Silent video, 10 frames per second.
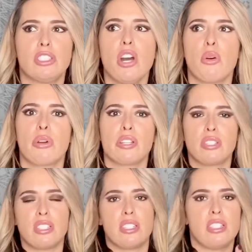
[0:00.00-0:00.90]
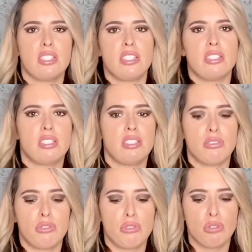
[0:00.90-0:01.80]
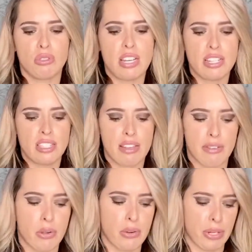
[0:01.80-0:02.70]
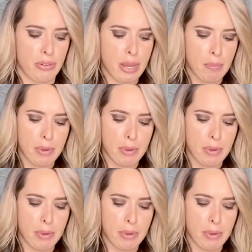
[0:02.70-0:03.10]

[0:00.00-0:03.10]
No, because this is, there's two sides to every coin, right?